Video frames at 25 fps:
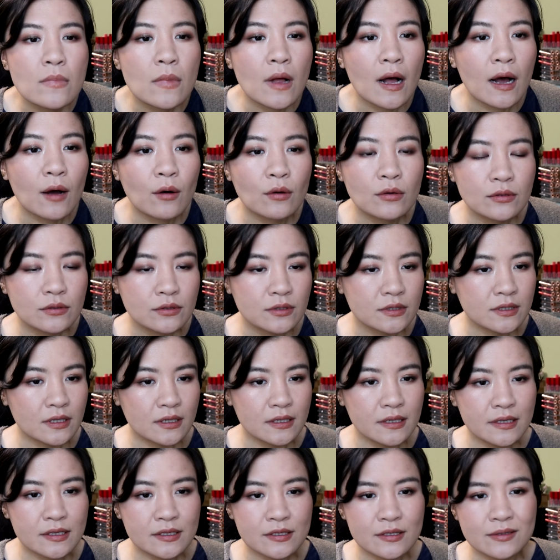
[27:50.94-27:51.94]
I want to
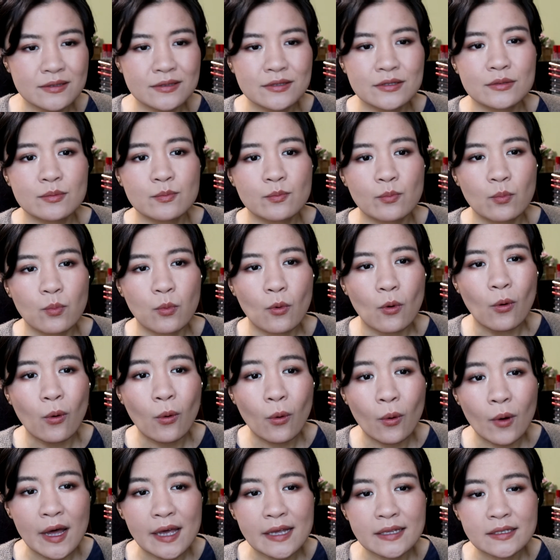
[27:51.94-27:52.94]
say this is
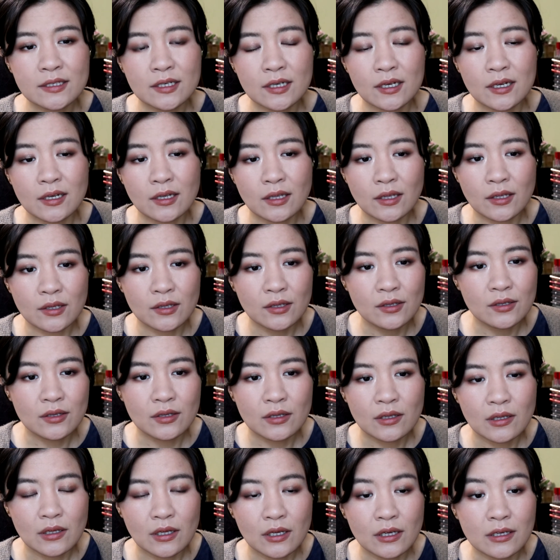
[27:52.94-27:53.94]
quite a
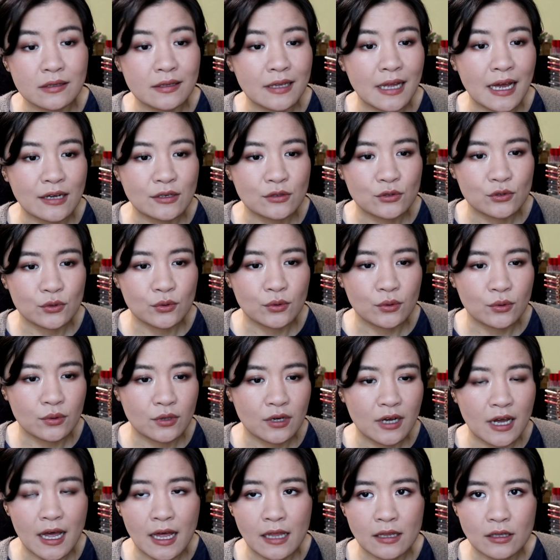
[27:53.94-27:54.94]
natural
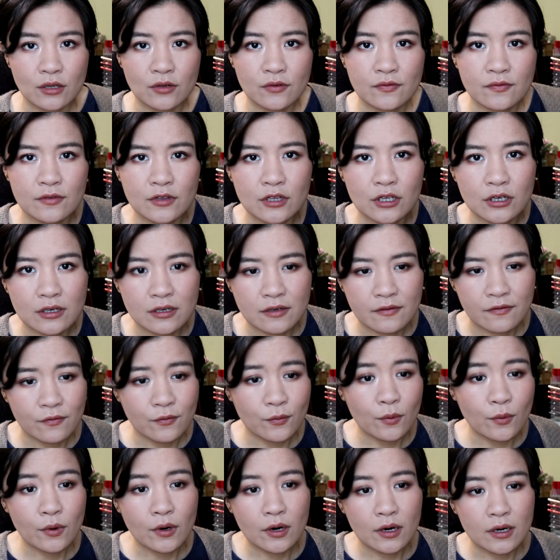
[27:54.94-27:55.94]
kind of look
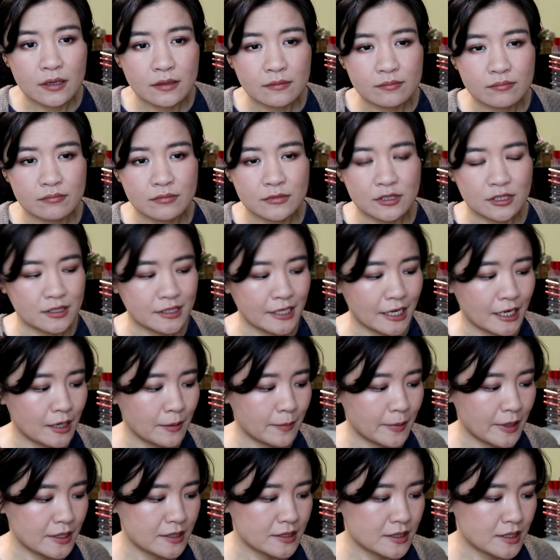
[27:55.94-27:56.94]
for the daily
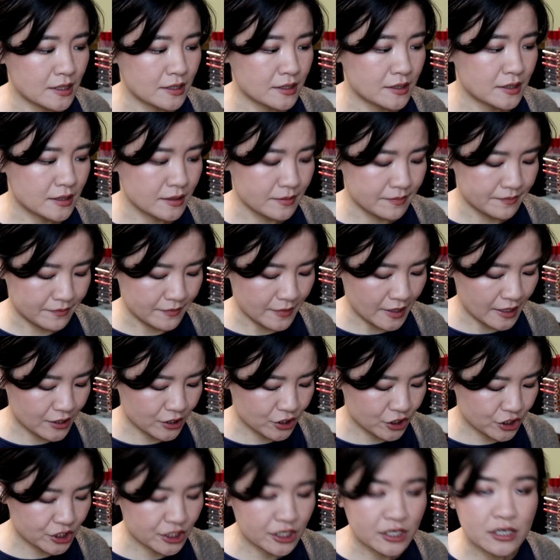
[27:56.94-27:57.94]
basis. It
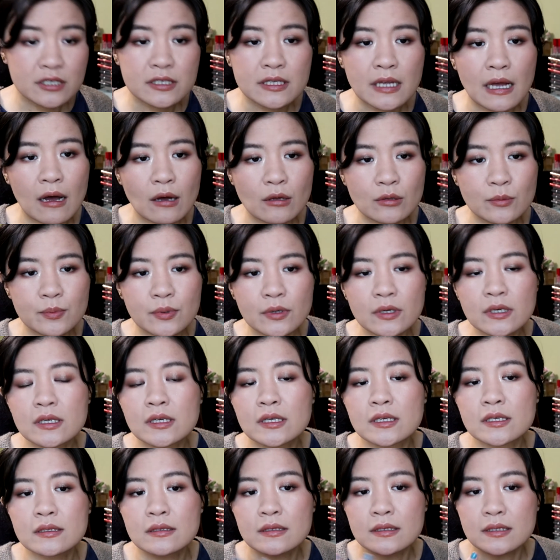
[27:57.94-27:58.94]
shears out
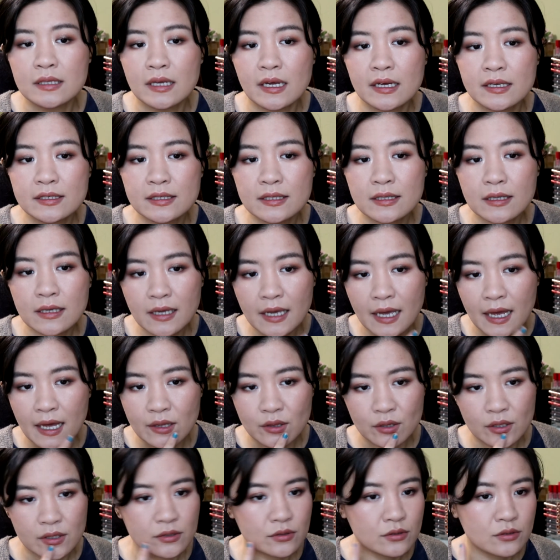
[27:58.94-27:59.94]
pretty nicely
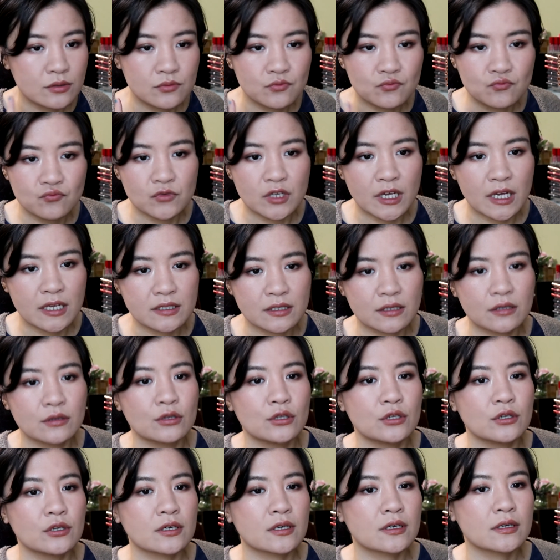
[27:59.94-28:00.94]
and it doesn't
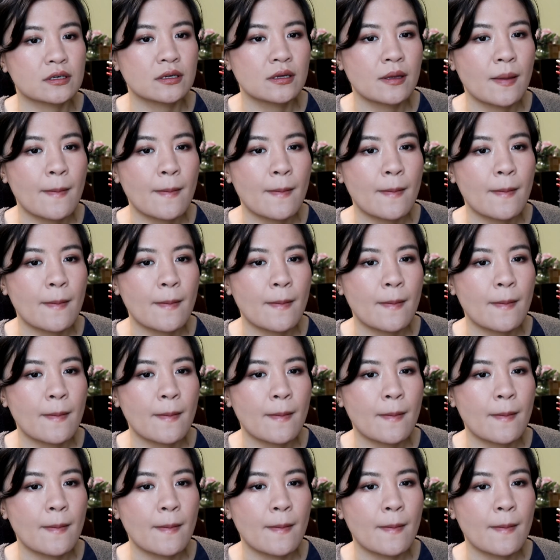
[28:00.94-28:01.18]
look